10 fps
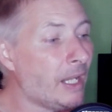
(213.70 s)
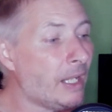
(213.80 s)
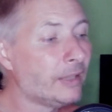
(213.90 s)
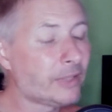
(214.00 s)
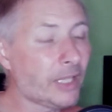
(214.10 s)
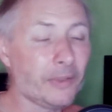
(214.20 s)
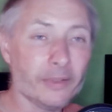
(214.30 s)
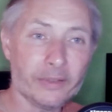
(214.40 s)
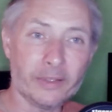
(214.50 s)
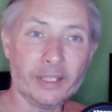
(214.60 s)
So
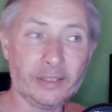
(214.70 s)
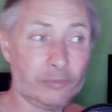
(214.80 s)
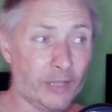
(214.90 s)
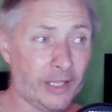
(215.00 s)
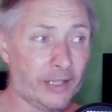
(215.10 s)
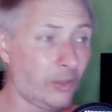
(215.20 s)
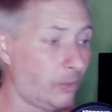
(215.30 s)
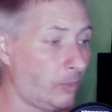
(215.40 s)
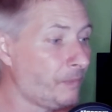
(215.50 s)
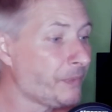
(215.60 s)
this is really cool.
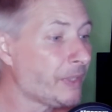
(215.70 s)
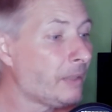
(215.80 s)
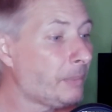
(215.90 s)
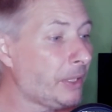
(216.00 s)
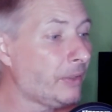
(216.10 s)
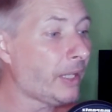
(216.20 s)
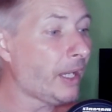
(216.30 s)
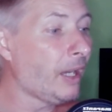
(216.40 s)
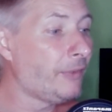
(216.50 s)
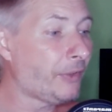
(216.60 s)
But you get
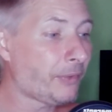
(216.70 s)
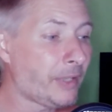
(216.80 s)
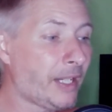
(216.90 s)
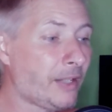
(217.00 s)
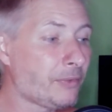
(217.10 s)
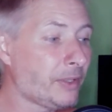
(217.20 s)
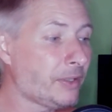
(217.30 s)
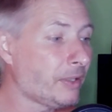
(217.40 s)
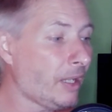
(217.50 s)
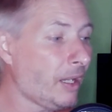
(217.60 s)
over 300
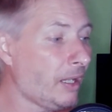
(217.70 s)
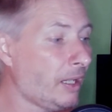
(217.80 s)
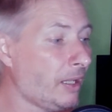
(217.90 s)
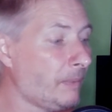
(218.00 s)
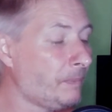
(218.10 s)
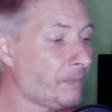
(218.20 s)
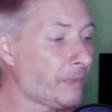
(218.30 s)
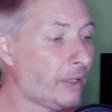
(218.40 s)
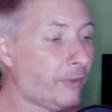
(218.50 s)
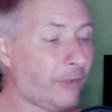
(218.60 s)
um,
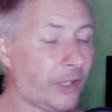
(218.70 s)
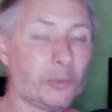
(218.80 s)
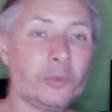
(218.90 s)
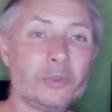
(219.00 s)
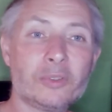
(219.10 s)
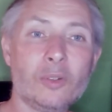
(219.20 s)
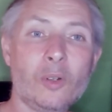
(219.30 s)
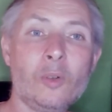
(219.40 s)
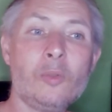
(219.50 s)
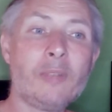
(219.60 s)
funnels
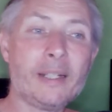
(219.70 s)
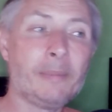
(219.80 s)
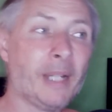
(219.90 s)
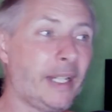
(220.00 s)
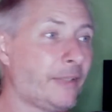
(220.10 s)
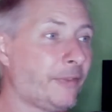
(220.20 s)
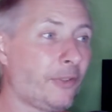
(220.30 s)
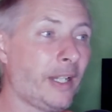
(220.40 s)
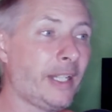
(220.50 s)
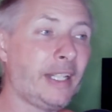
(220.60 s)
already made for
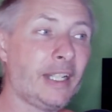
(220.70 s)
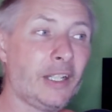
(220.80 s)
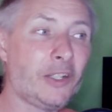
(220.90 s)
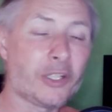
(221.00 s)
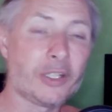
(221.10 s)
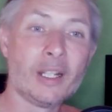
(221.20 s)
any niche.